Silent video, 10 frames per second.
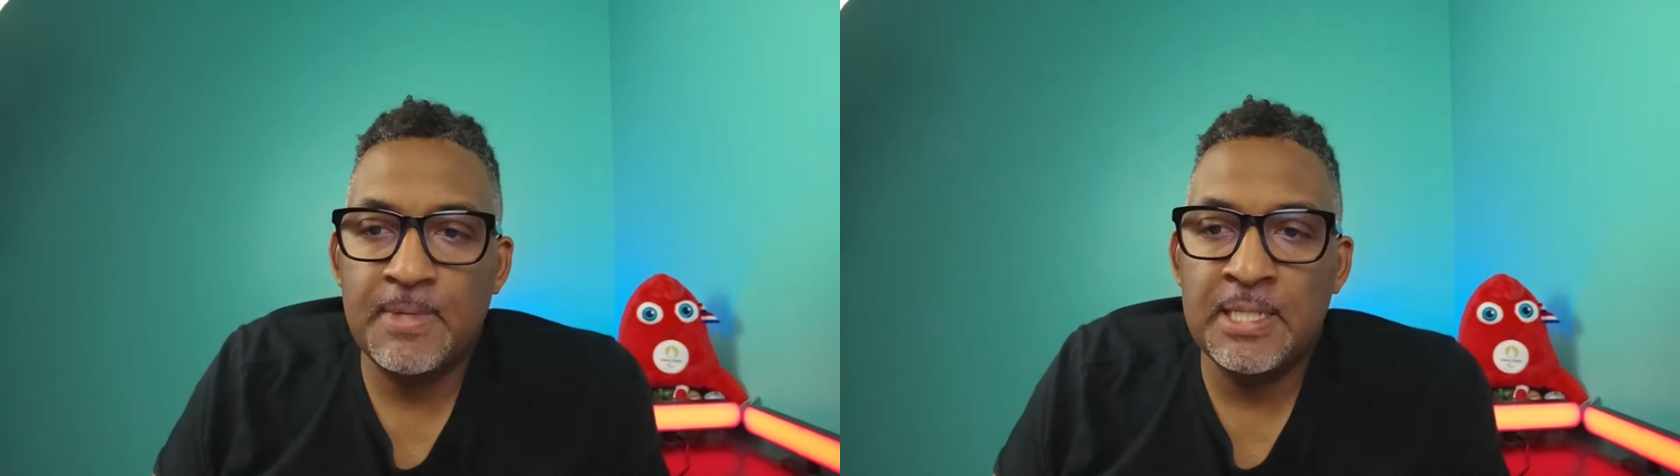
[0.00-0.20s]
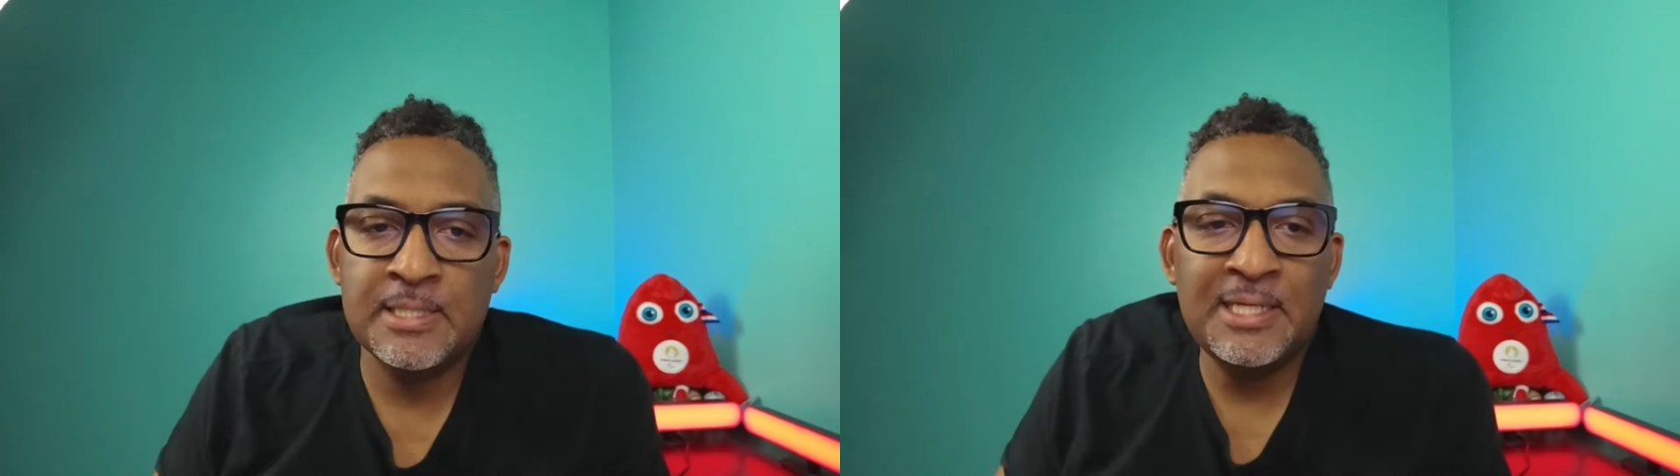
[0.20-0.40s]

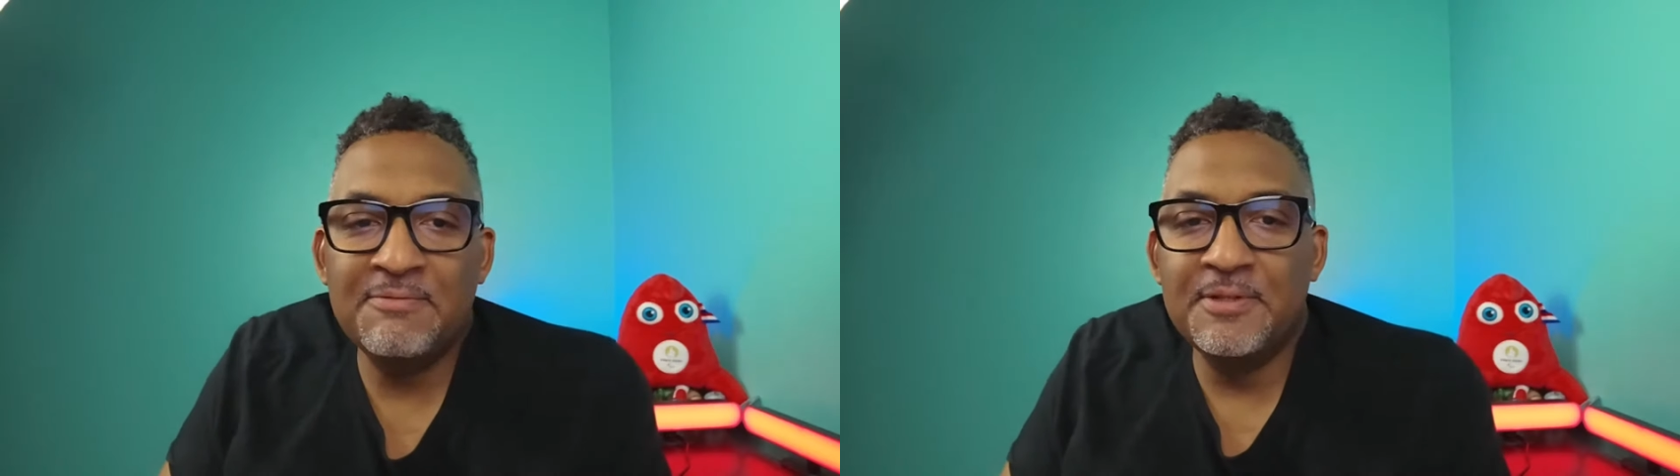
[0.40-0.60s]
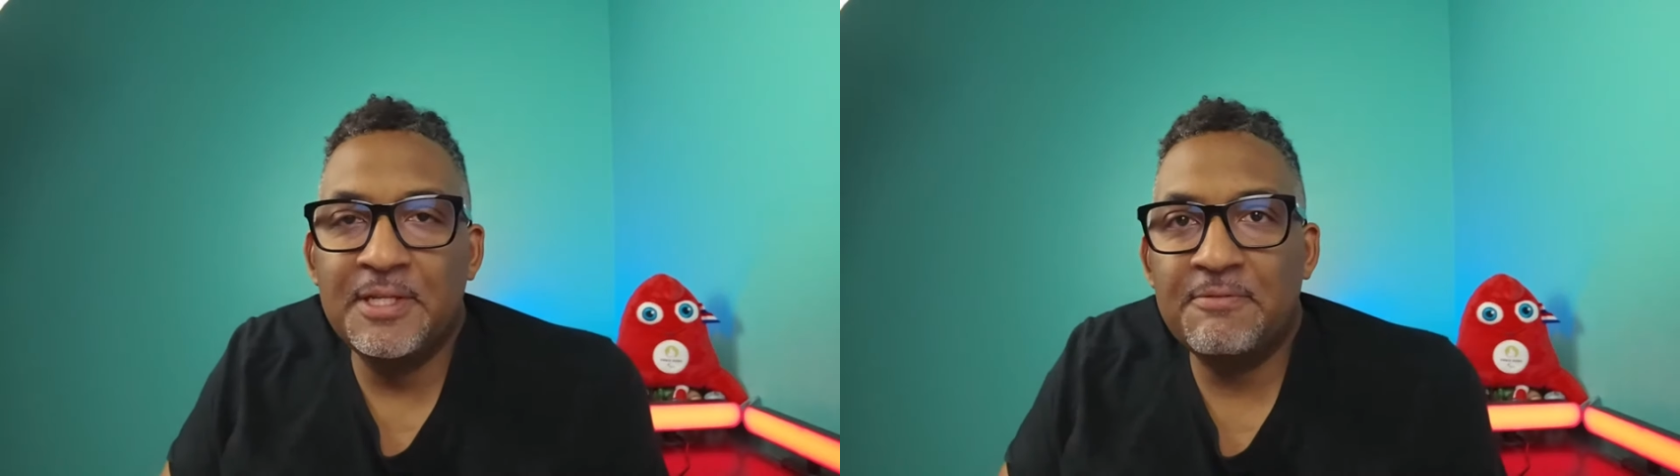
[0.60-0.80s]

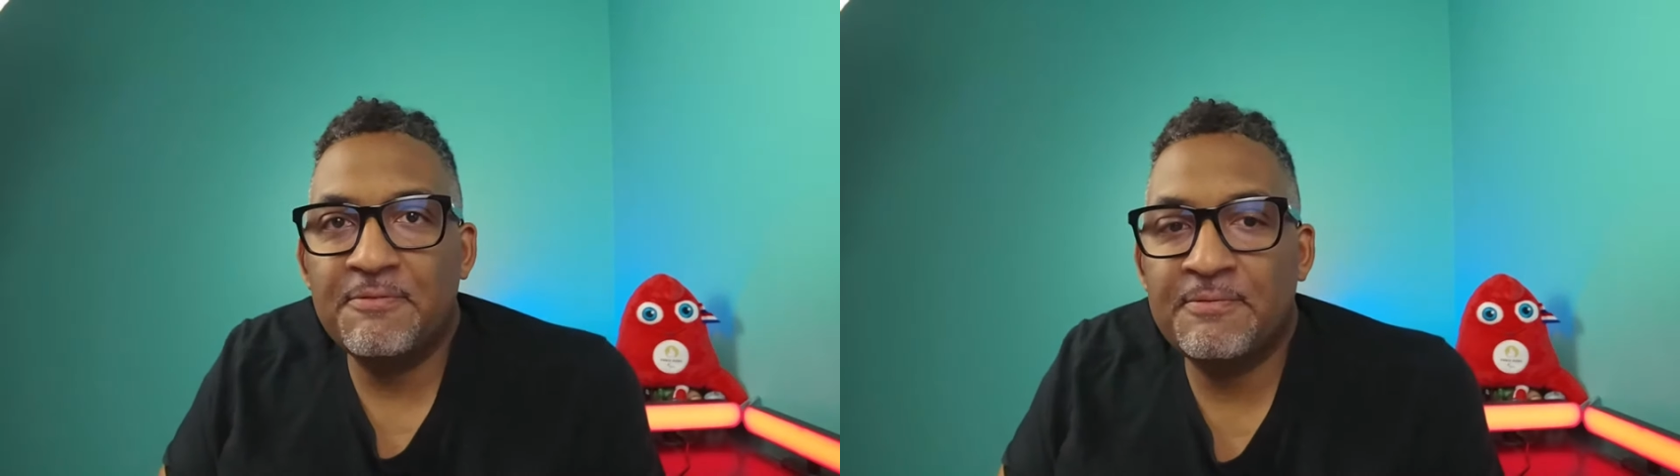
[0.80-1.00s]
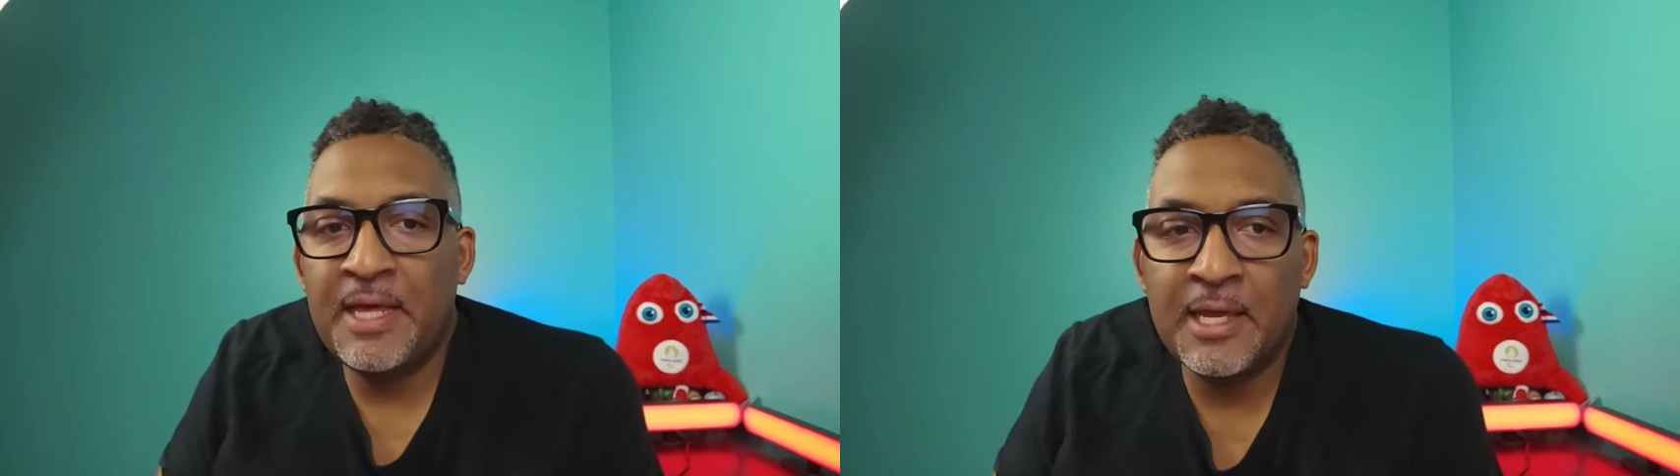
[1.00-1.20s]
even
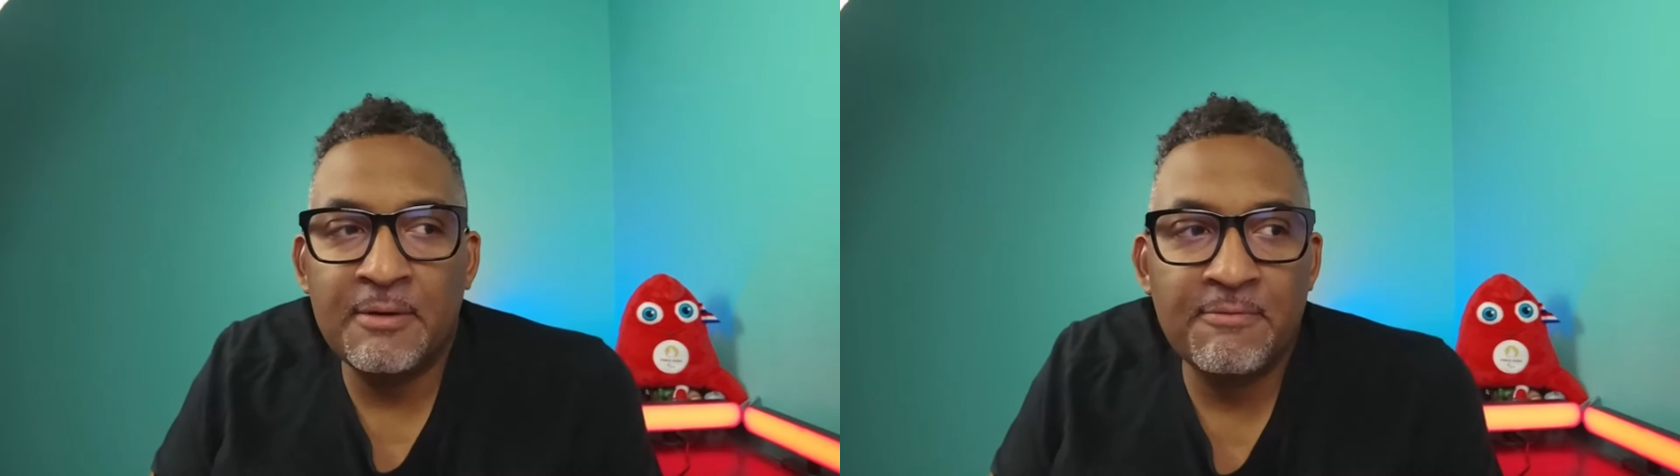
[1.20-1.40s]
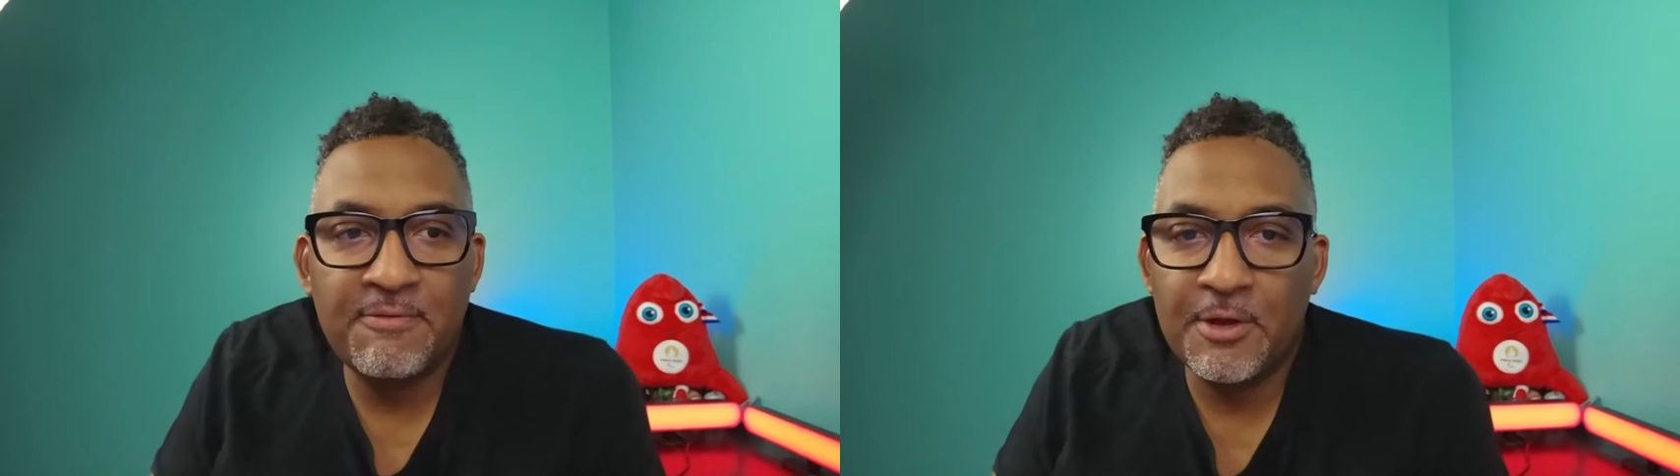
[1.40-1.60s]
if they
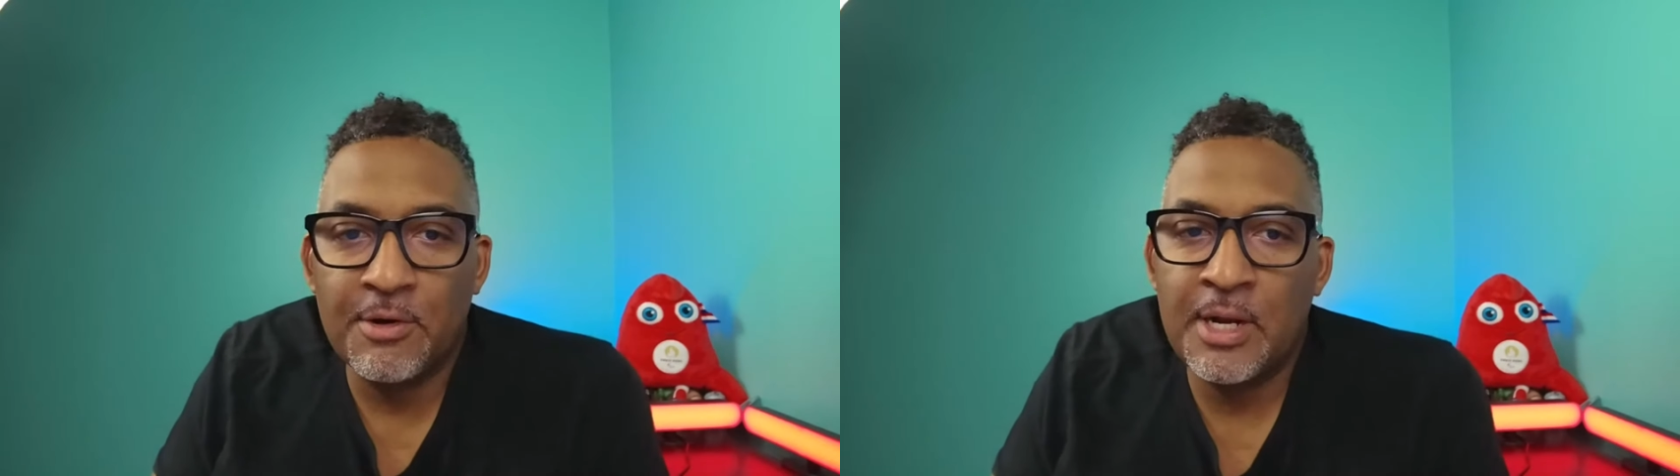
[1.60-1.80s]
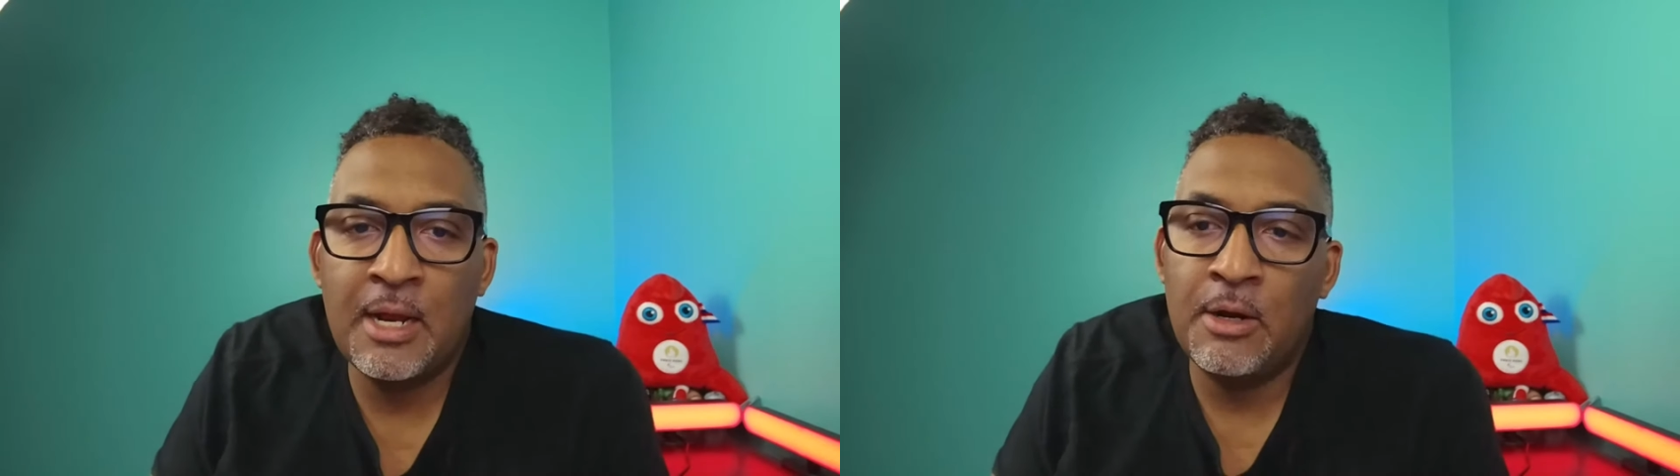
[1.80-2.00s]
can
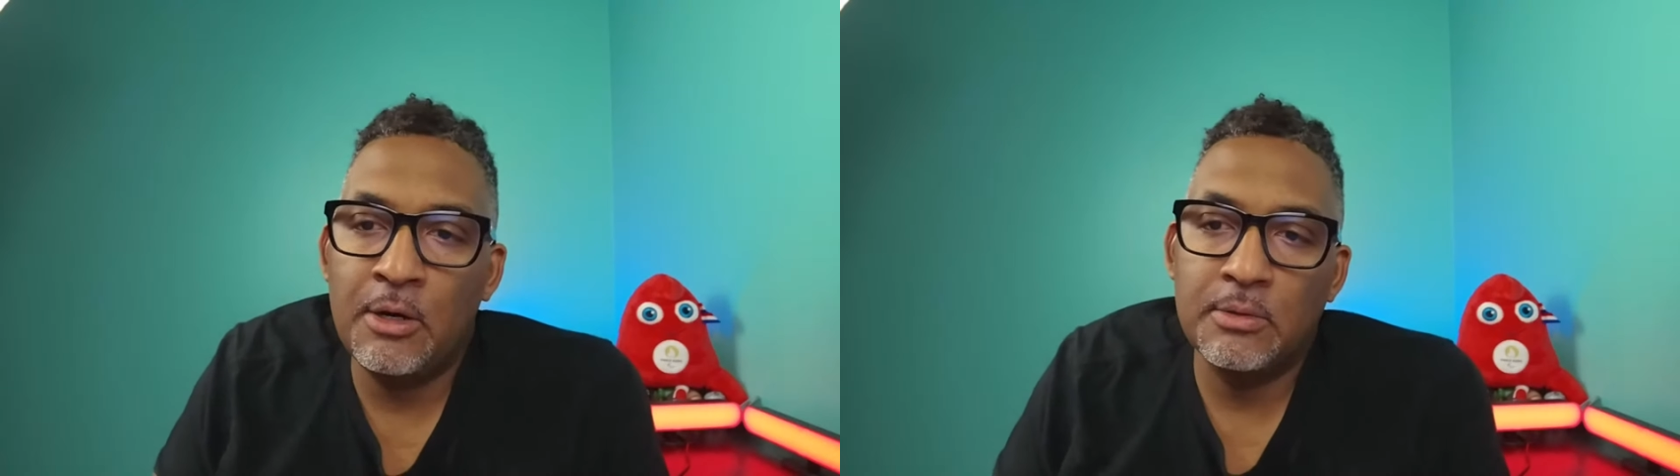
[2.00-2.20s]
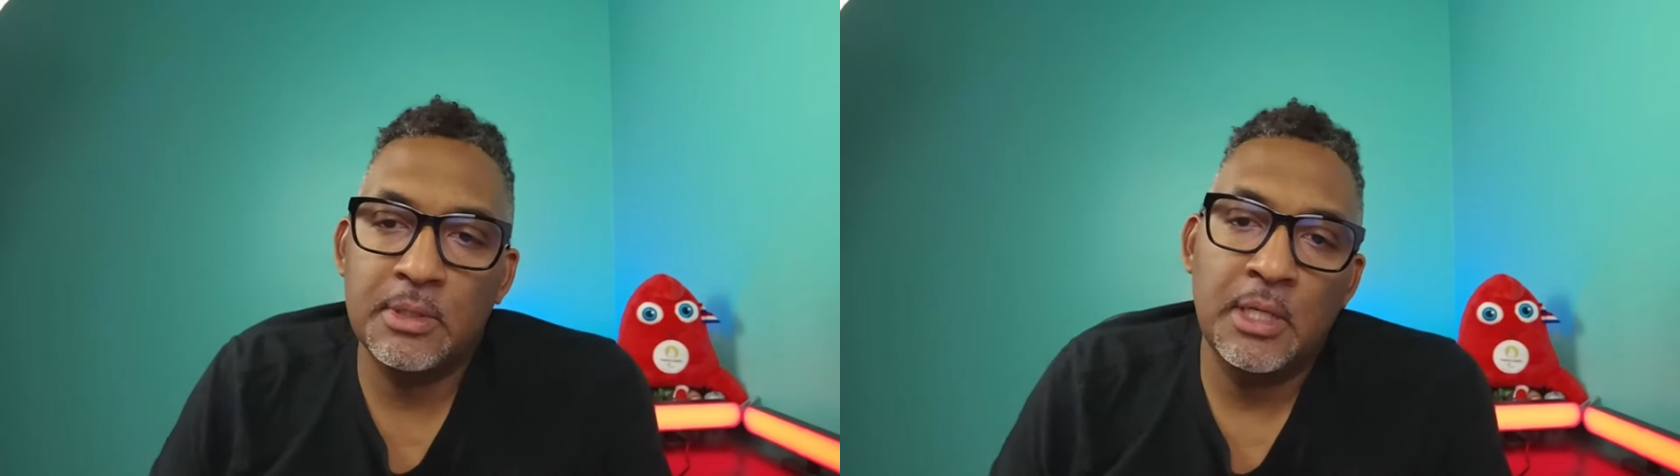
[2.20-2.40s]
figure that
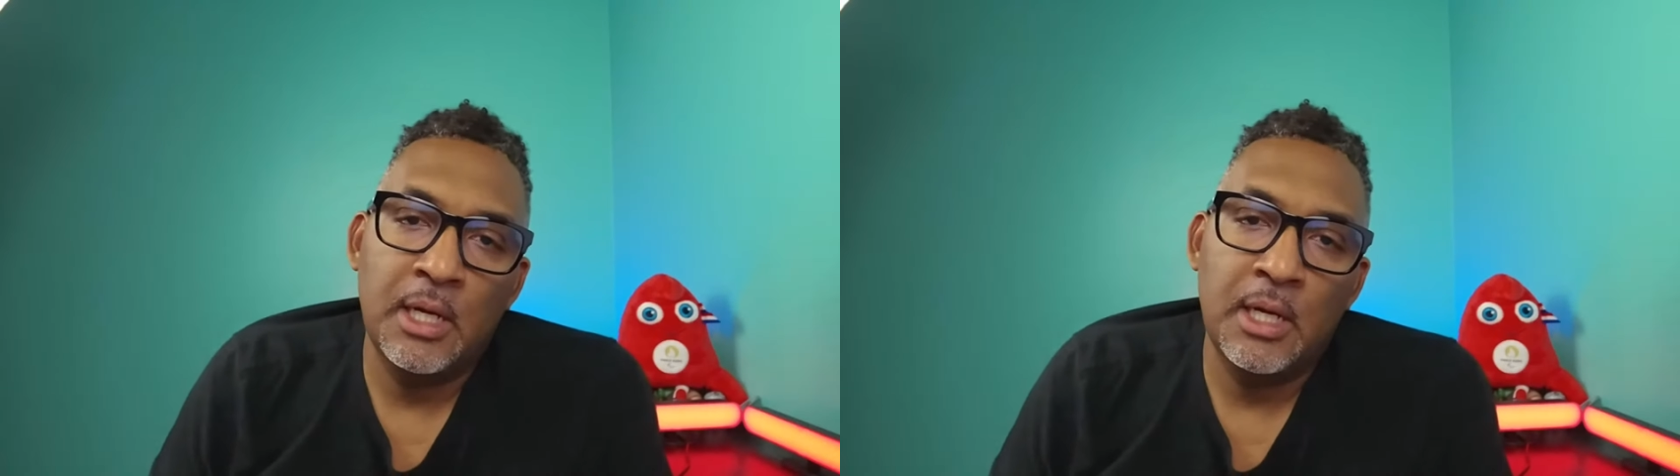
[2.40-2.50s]
out,